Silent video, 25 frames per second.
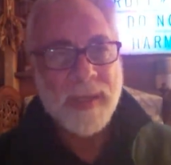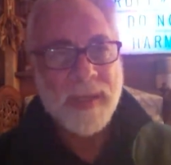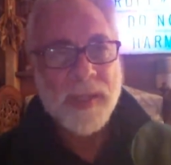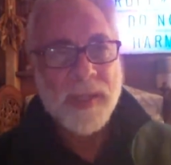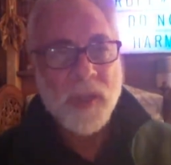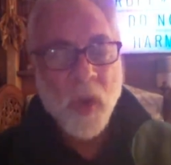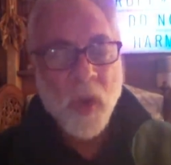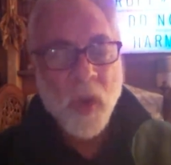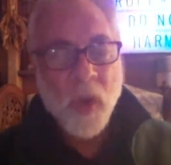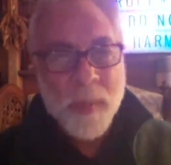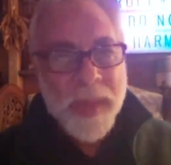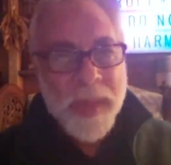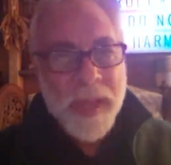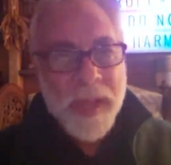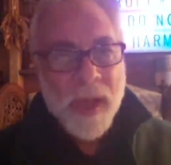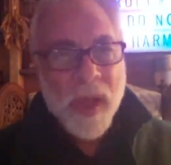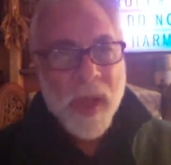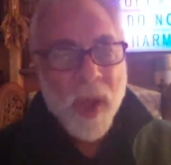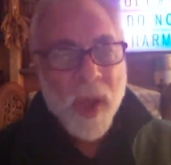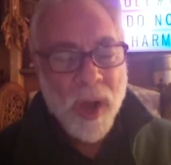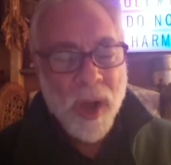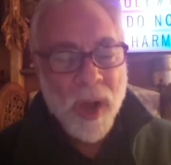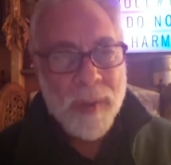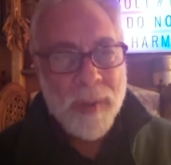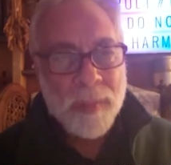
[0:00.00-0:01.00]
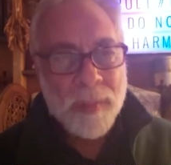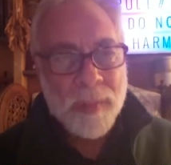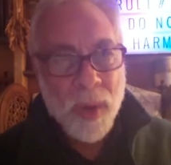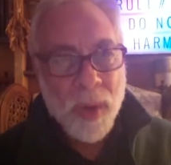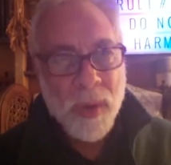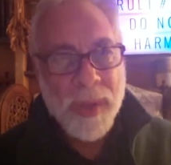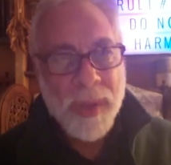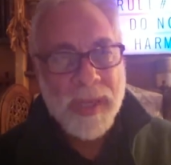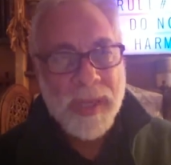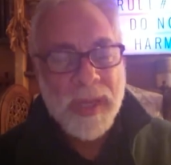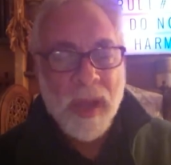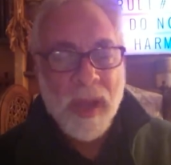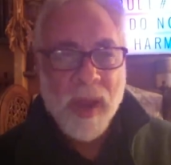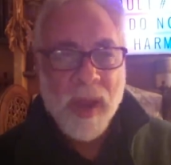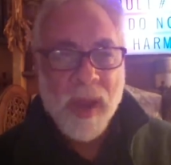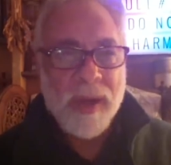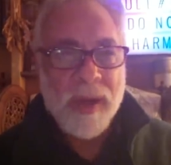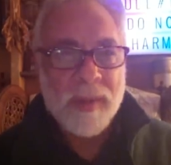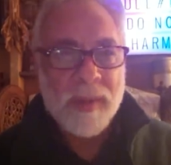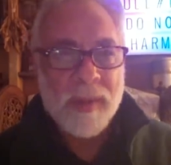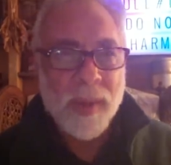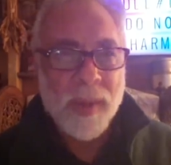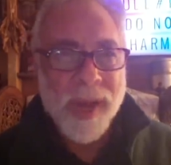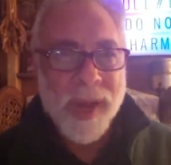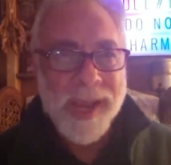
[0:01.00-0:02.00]
Don't be a heartbroken
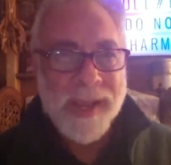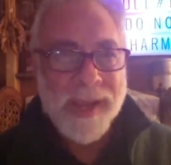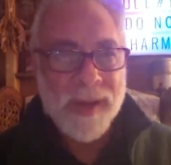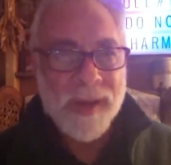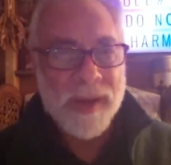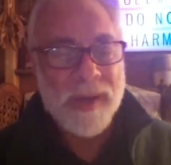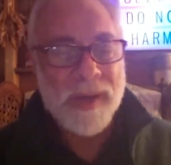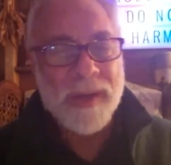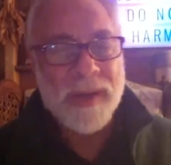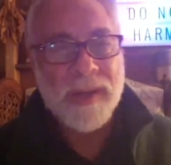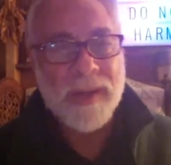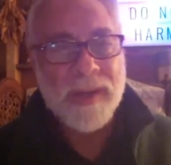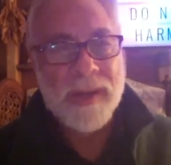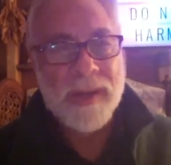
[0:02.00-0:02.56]
heartbreaker.